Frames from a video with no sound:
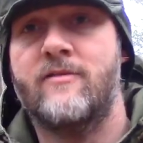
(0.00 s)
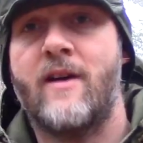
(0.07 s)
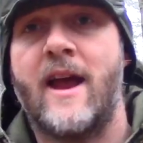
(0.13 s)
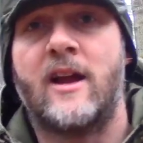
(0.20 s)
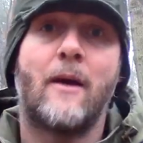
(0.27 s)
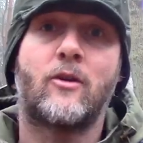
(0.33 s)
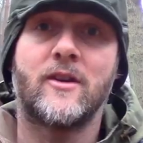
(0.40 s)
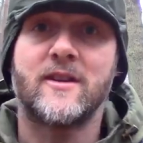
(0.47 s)
rain.
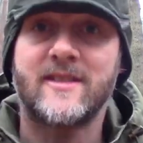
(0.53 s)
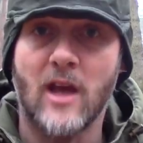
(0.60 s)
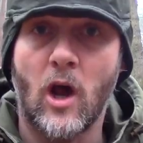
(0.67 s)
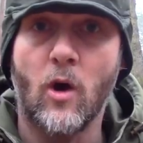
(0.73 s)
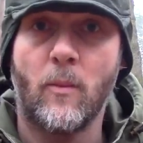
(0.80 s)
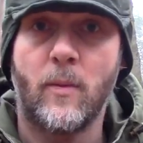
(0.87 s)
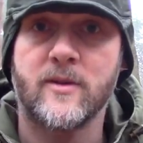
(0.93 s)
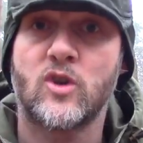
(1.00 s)
I'm going to set
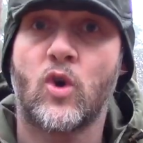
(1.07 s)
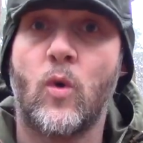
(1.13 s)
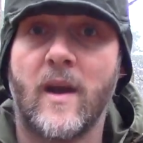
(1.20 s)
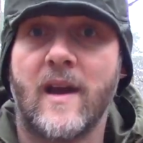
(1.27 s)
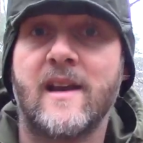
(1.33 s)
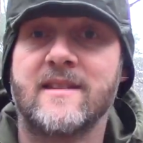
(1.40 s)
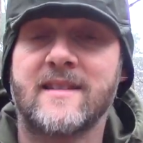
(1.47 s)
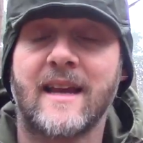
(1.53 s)
up as
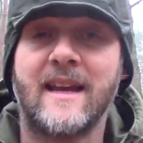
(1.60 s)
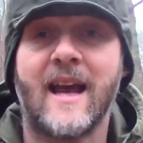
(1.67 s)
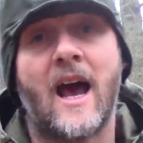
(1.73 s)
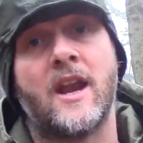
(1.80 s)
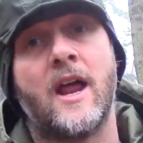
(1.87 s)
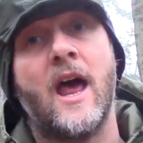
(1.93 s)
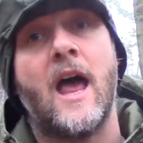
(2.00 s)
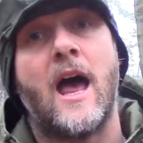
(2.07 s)
quickly as I
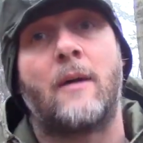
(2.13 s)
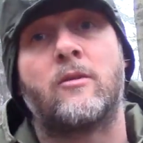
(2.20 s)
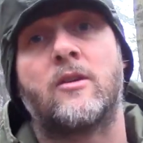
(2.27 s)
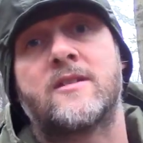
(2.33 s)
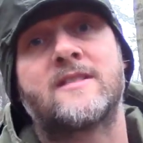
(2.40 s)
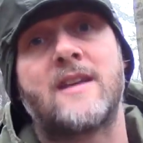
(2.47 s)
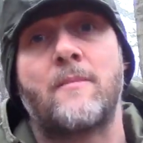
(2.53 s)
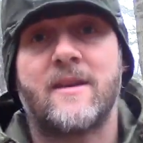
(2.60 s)
can. I'm going to
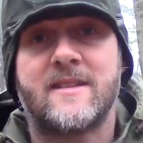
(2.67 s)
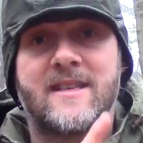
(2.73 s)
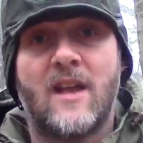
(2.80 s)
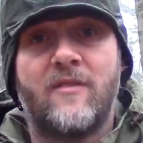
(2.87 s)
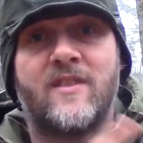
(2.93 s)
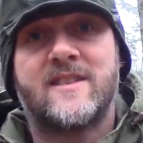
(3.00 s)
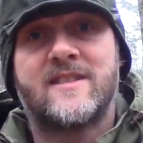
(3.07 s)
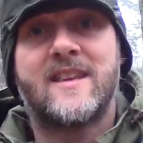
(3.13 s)
set
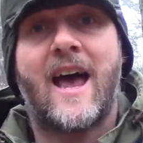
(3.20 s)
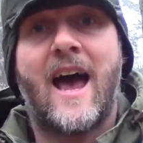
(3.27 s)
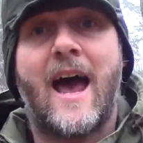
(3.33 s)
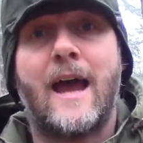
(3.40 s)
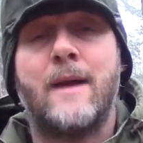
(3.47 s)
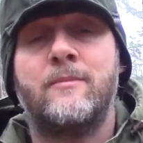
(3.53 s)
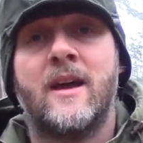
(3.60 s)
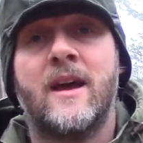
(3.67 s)
myself a
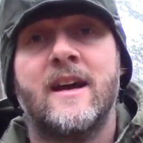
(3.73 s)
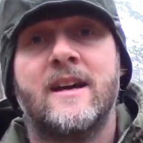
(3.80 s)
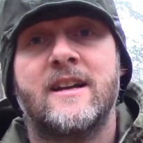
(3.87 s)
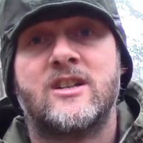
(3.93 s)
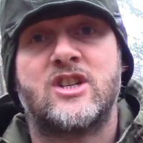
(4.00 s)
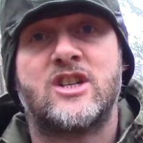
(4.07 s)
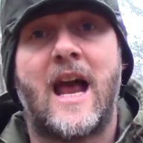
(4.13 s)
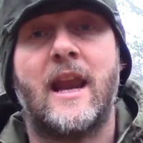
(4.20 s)
timed
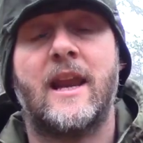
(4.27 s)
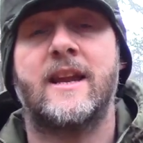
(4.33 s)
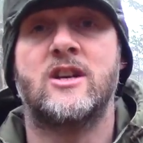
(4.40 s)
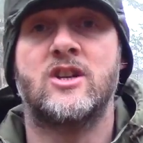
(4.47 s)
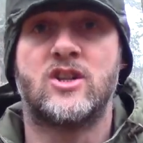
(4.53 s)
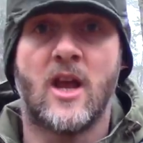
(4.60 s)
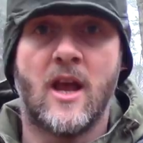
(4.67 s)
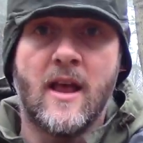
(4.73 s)

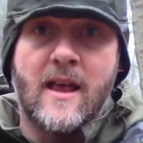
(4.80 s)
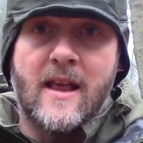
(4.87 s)
challenge.